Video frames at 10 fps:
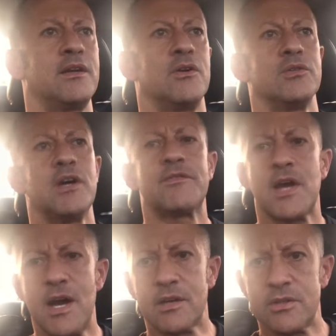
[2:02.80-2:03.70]
you know, love
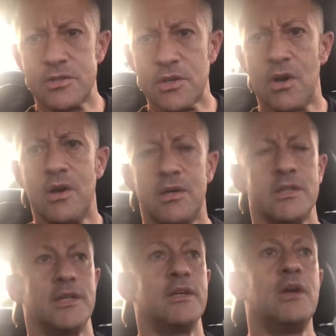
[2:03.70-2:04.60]
conquers all
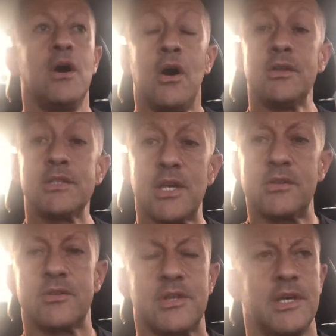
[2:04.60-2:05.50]
and all these
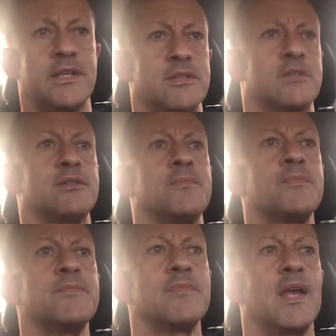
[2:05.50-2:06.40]
other things.
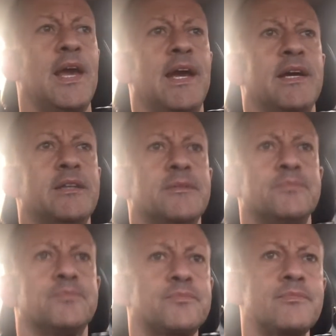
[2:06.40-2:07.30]
And
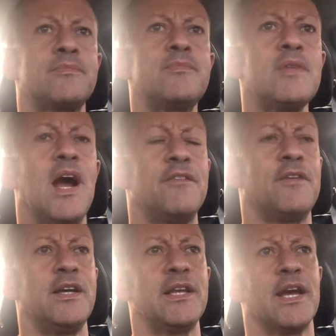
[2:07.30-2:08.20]
I
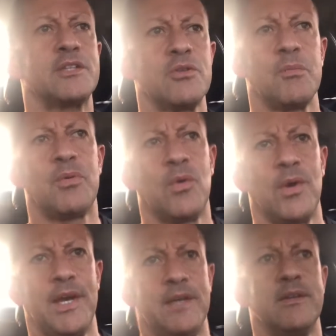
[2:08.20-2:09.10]
finally got to a
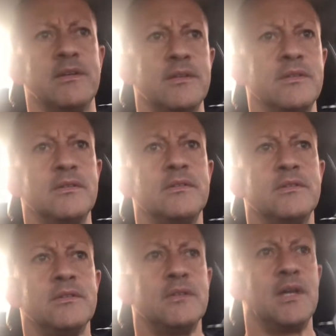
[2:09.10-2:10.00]
point
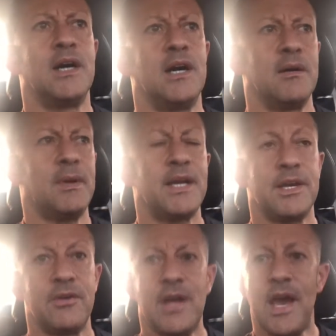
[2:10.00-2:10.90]
about a
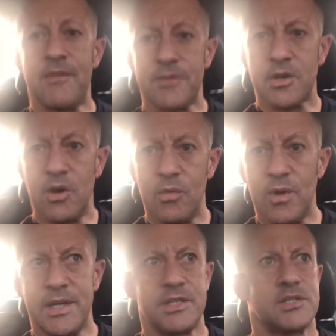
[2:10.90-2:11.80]
year and a half ago where
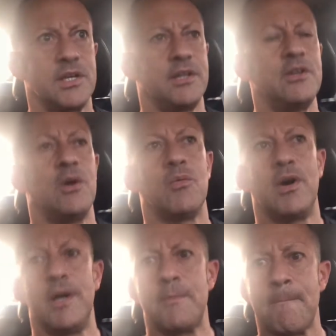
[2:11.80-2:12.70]
I just said, you know what?